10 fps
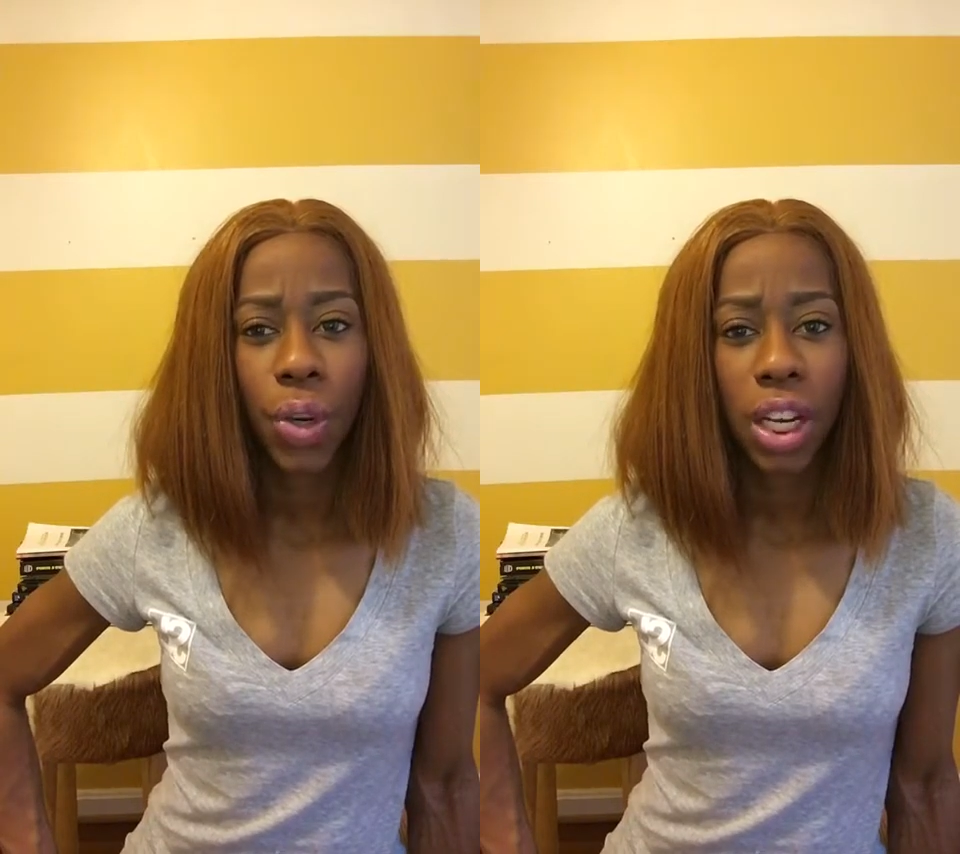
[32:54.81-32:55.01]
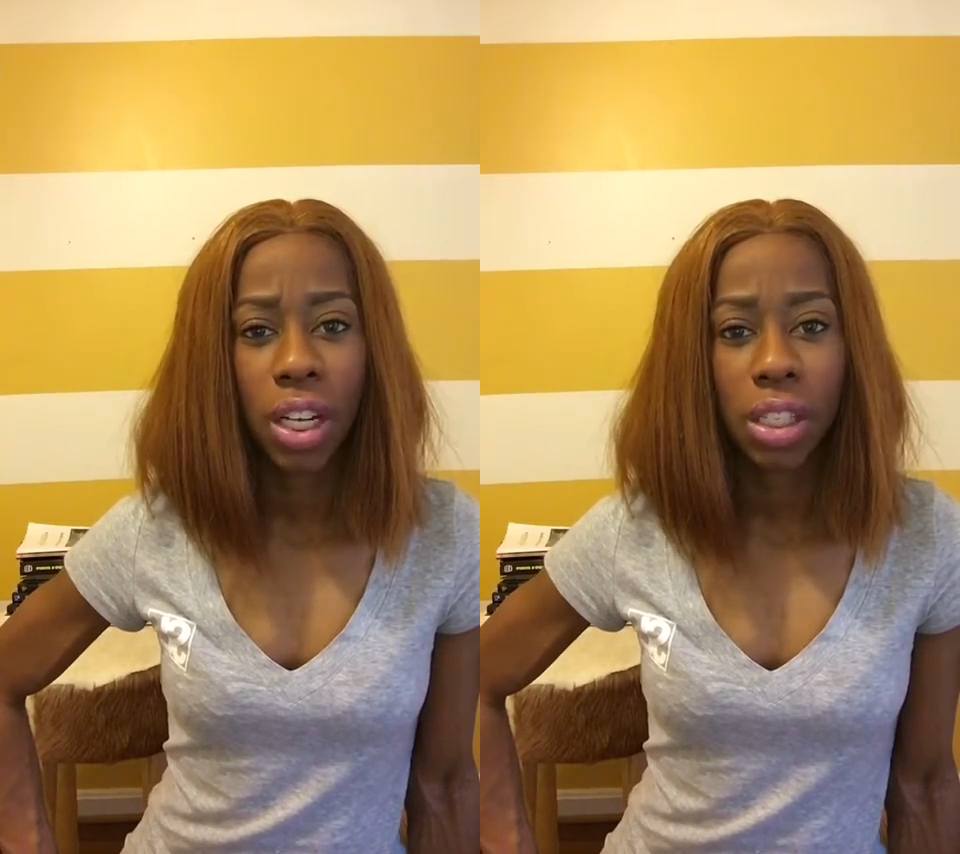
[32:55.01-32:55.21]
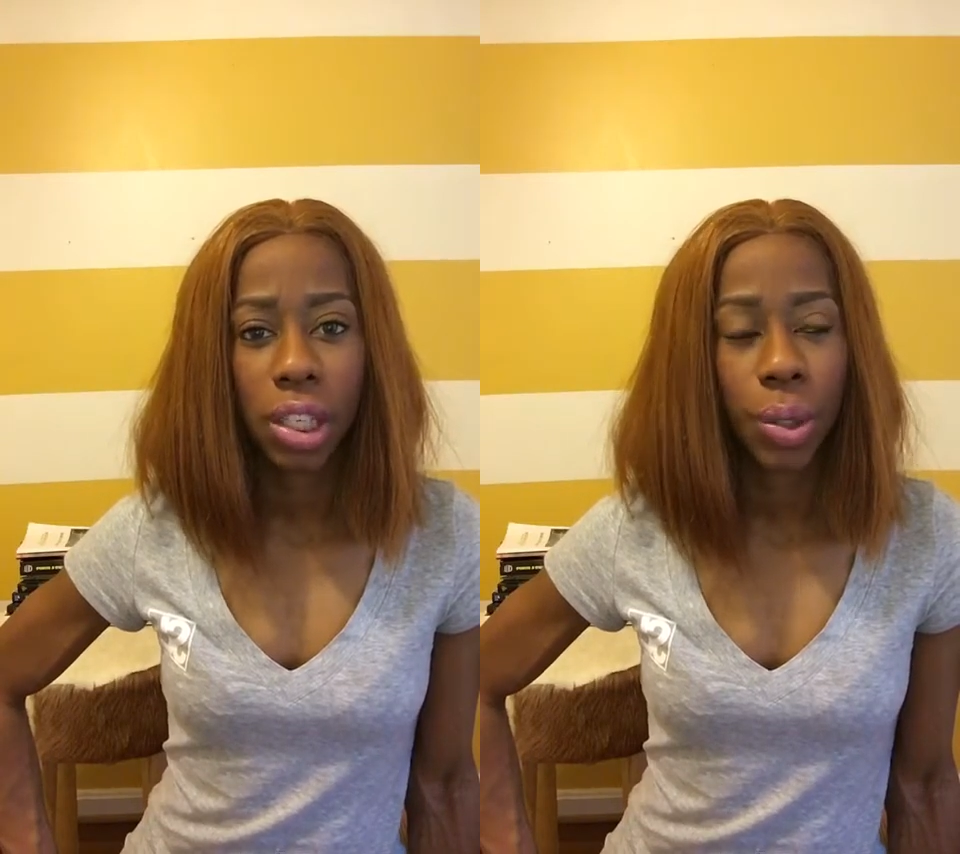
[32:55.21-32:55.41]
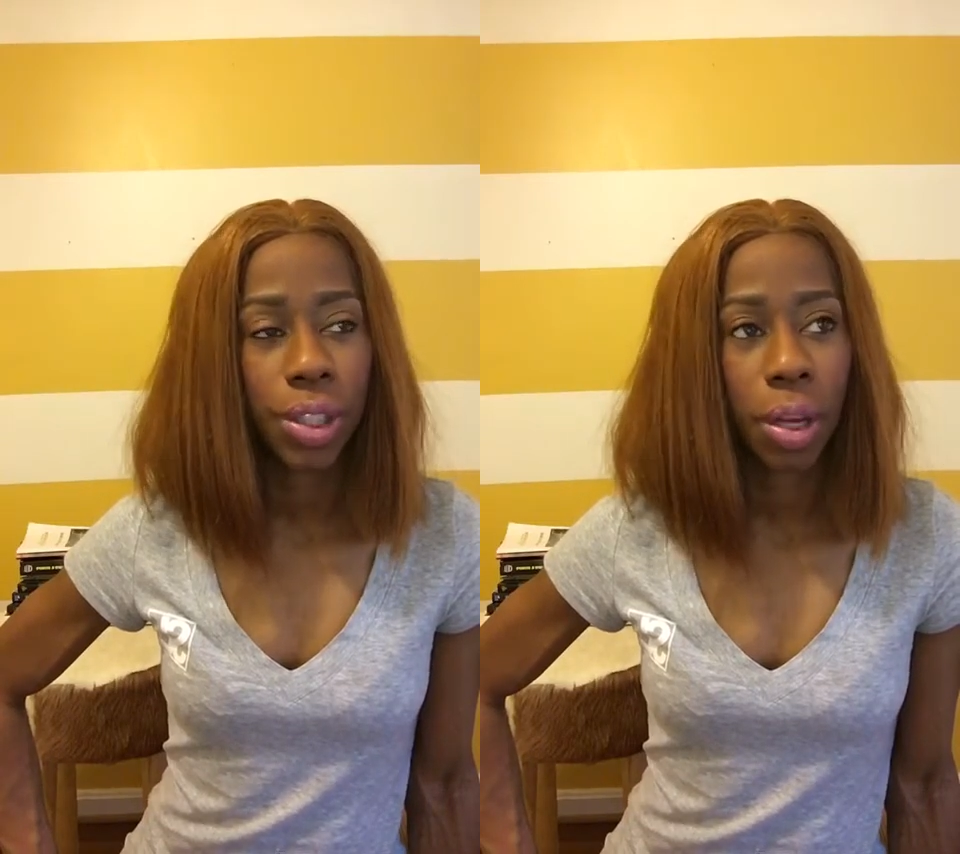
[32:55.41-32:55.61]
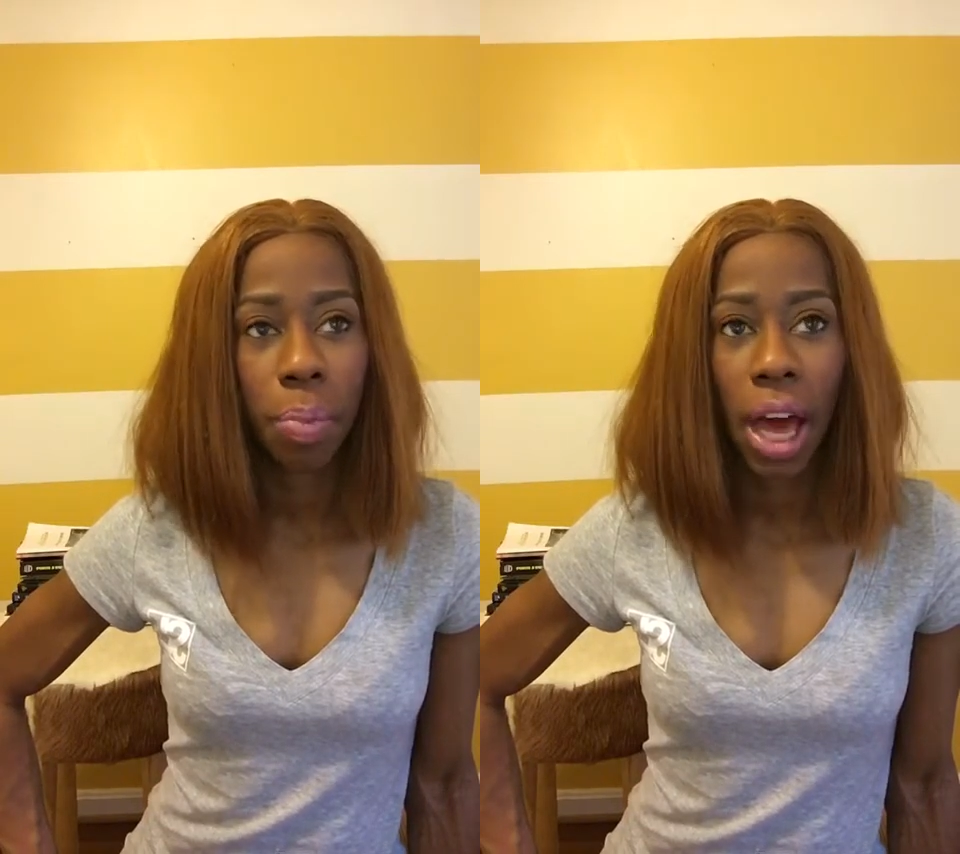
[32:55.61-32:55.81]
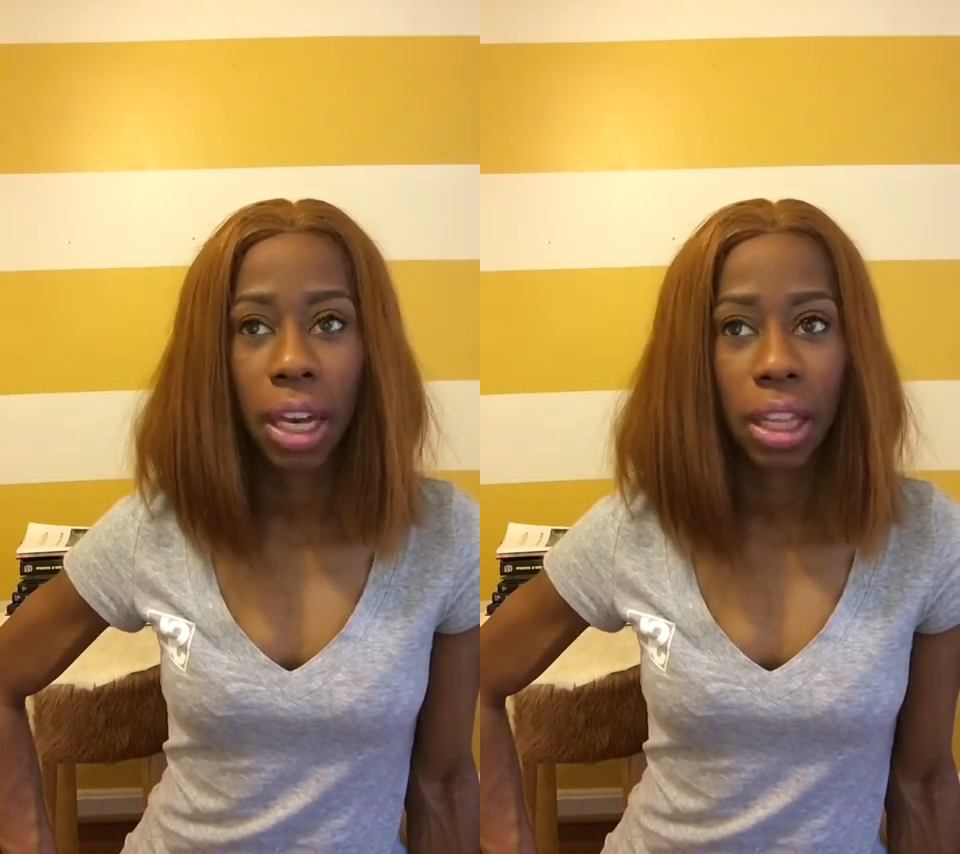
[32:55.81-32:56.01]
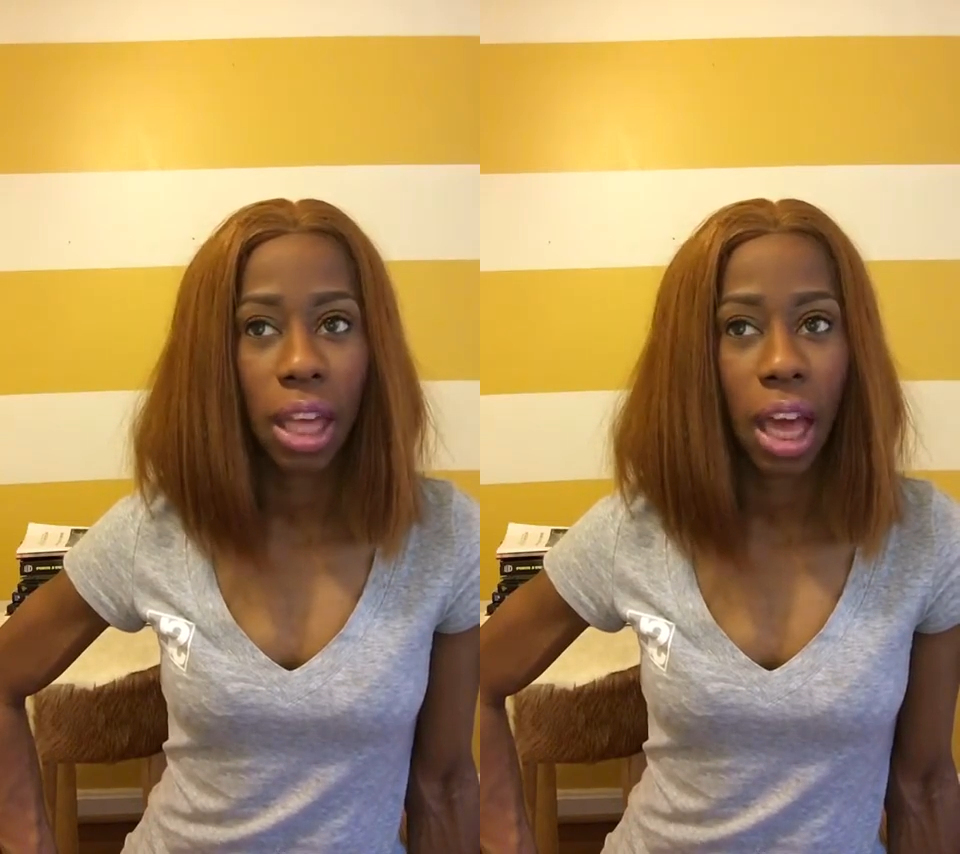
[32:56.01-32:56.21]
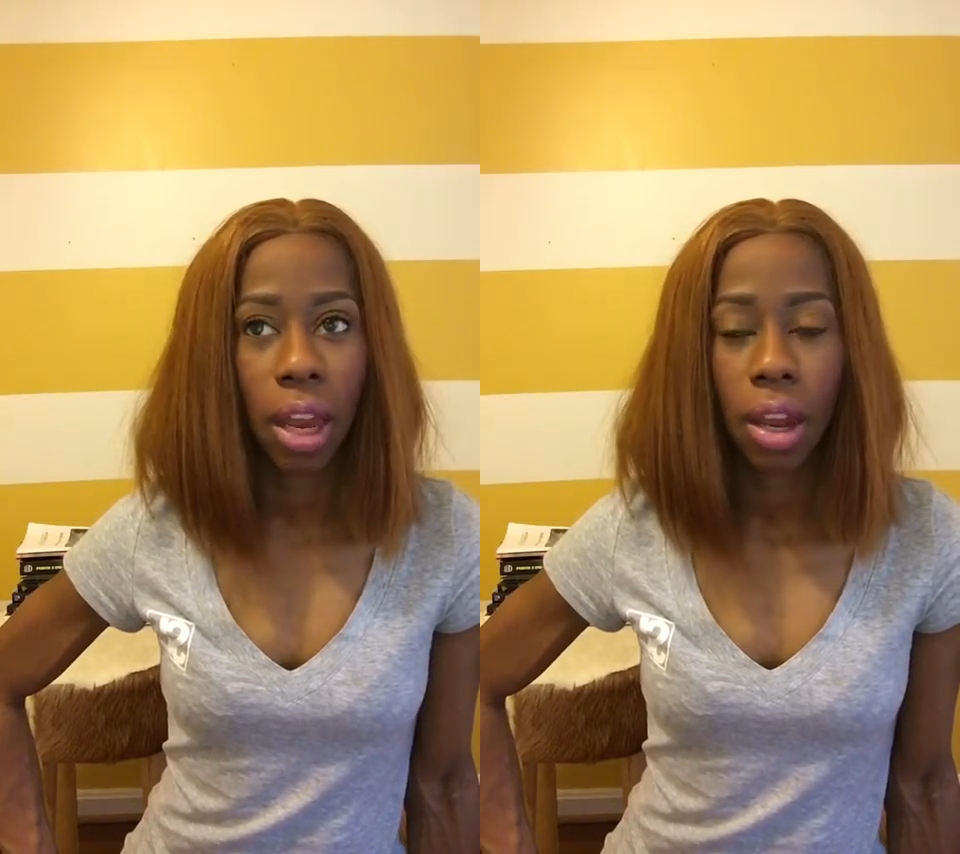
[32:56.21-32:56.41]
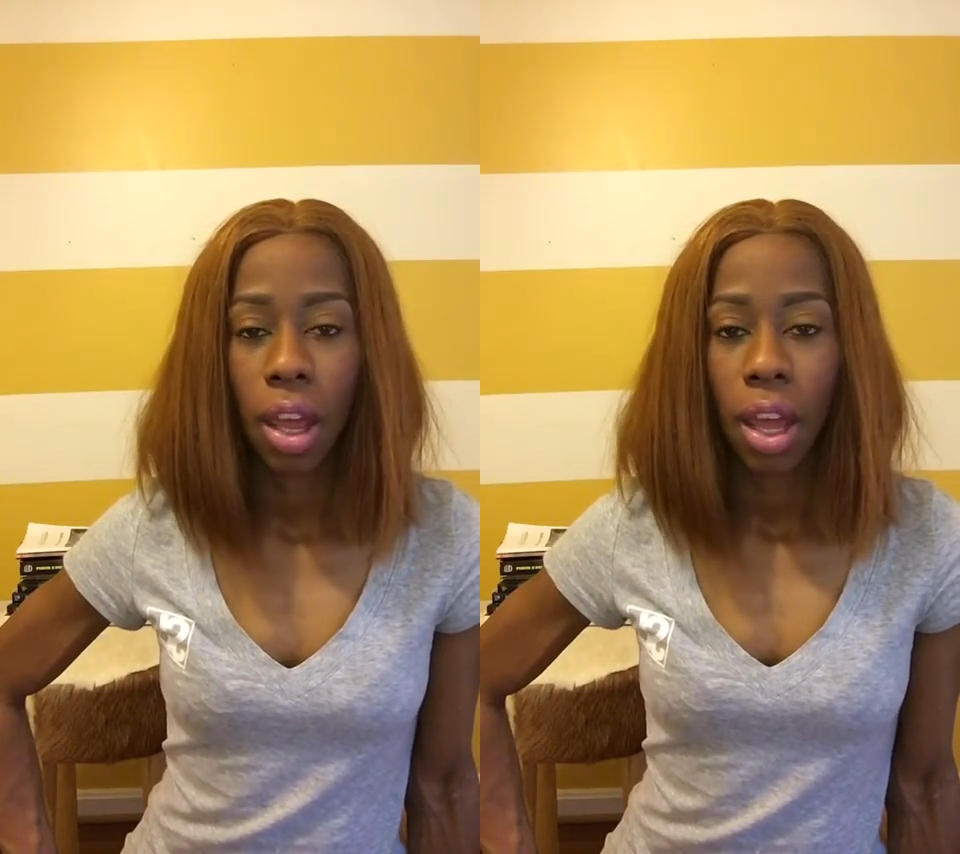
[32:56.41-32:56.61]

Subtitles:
here to tell somebody that